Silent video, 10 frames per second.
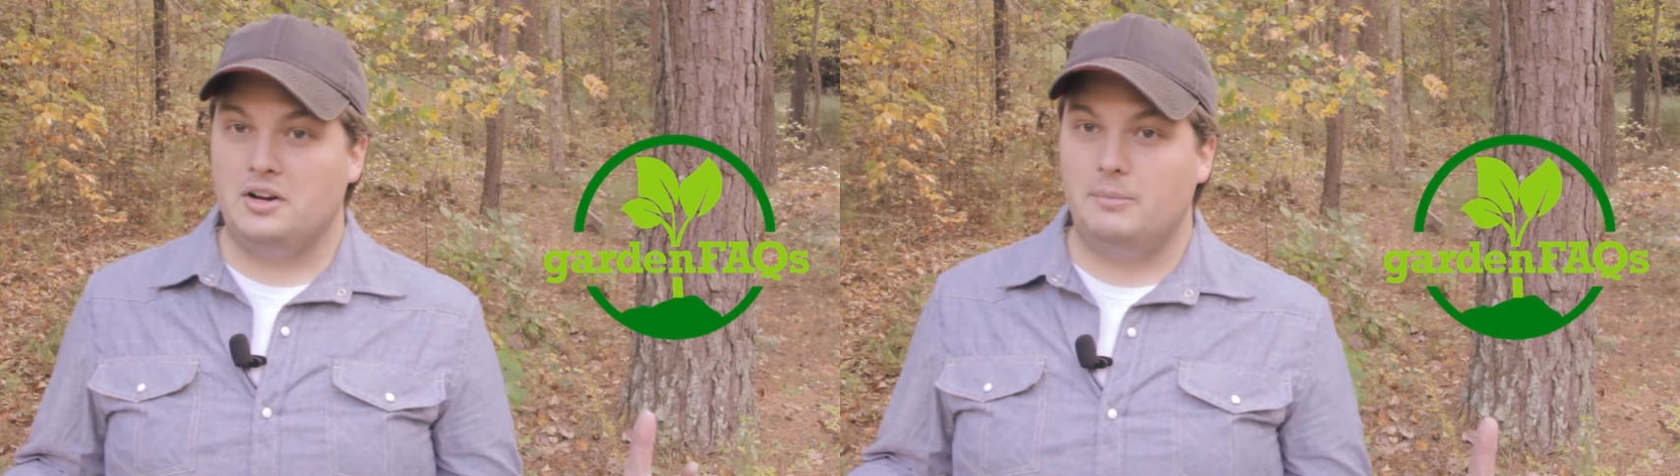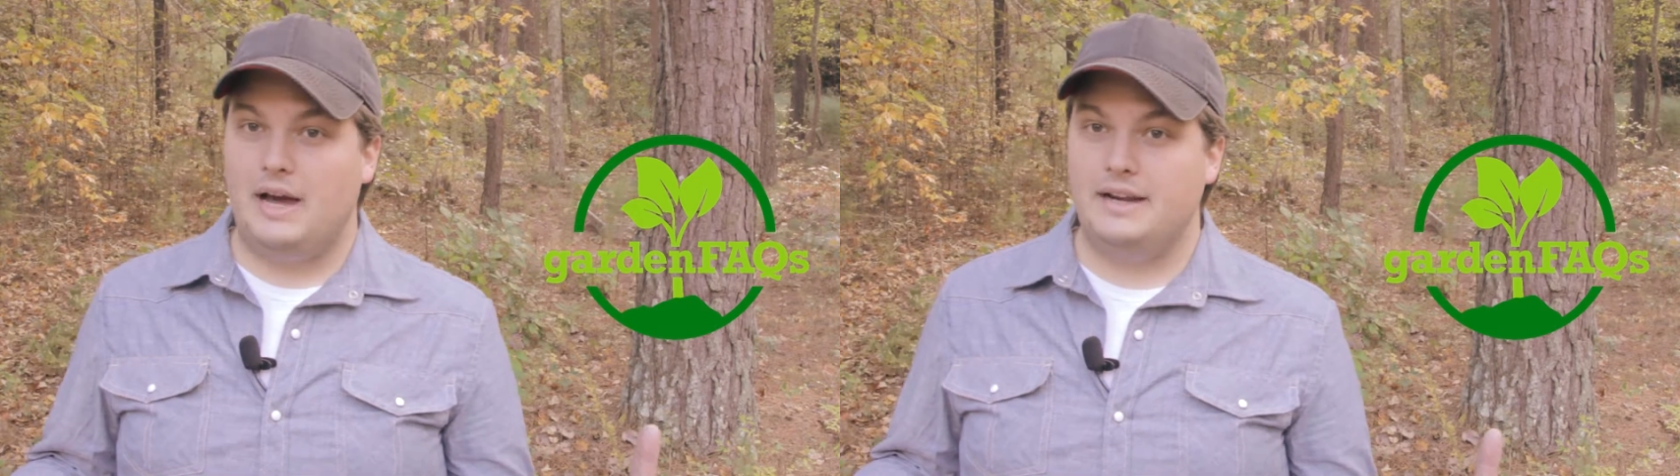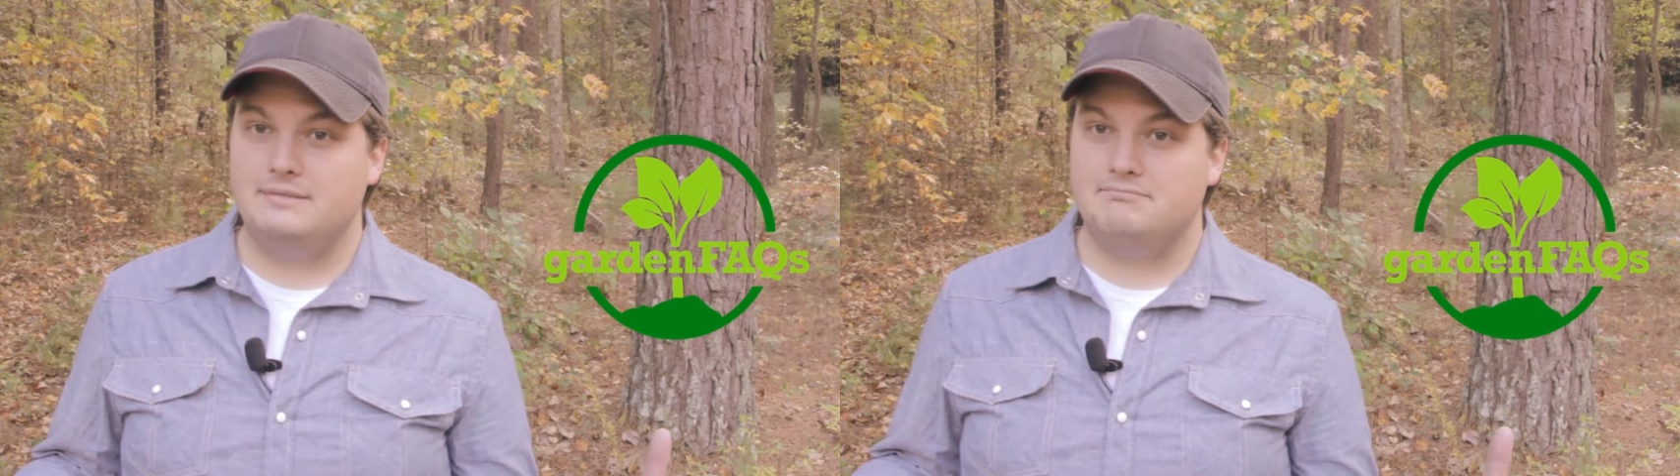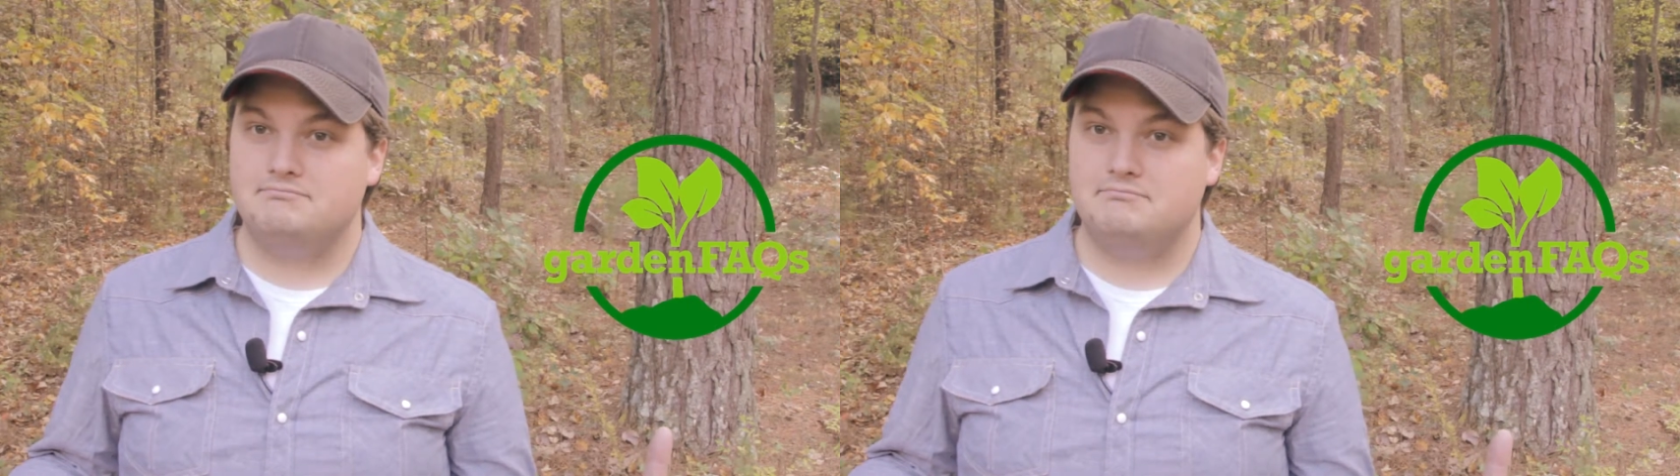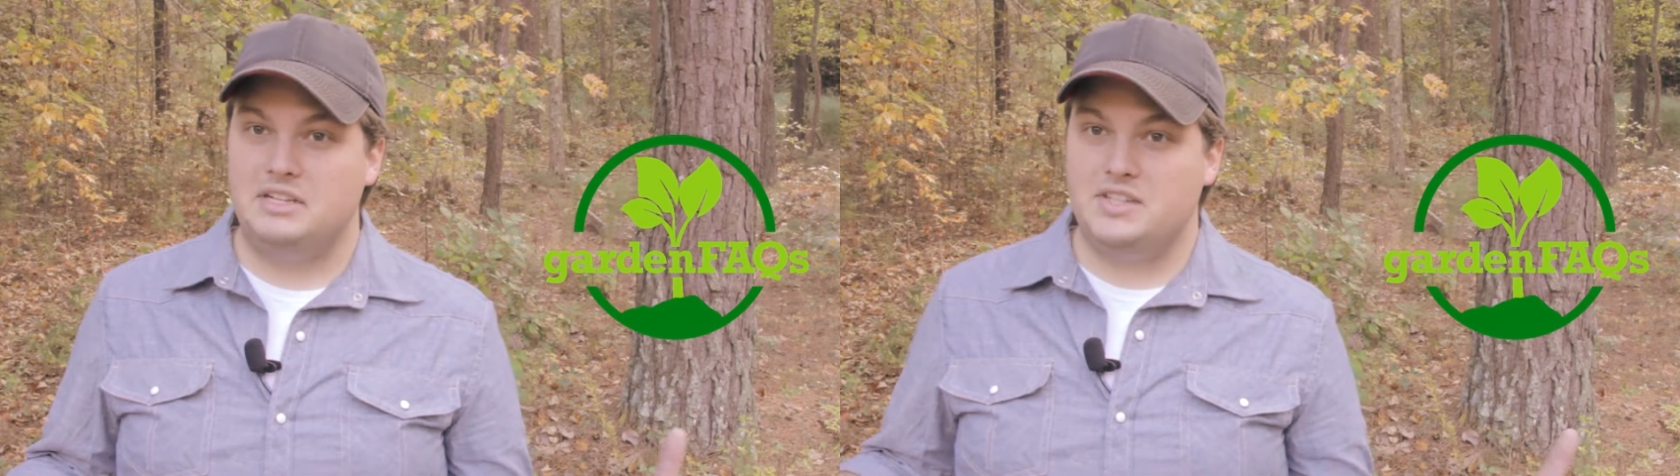about it,
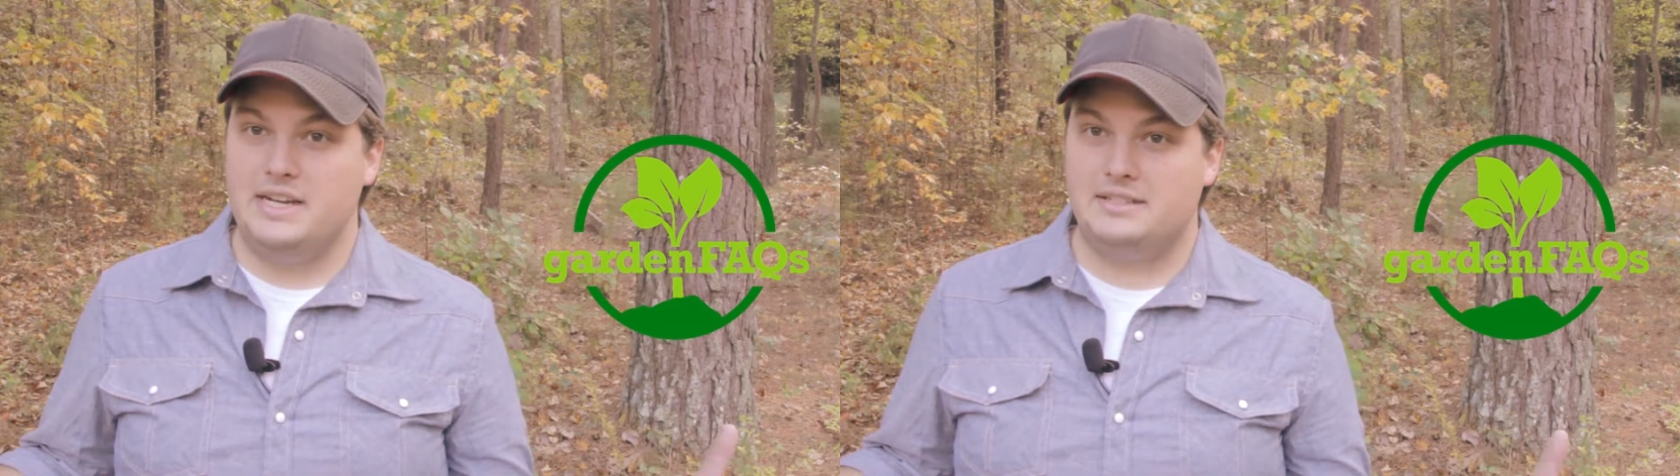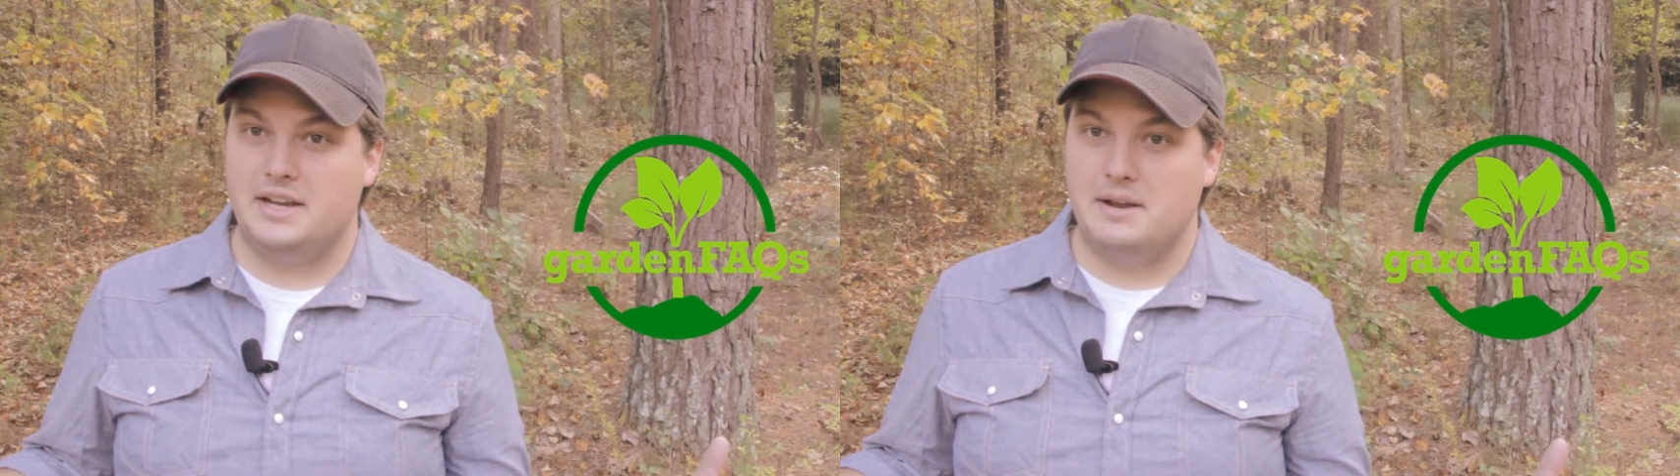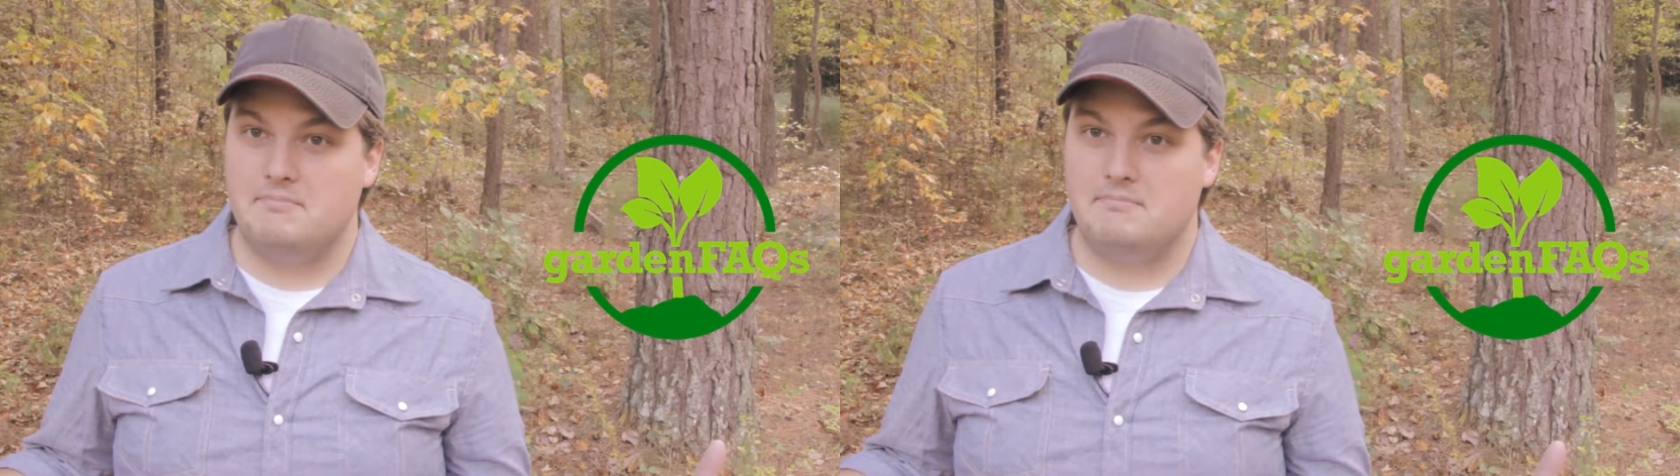it's easy.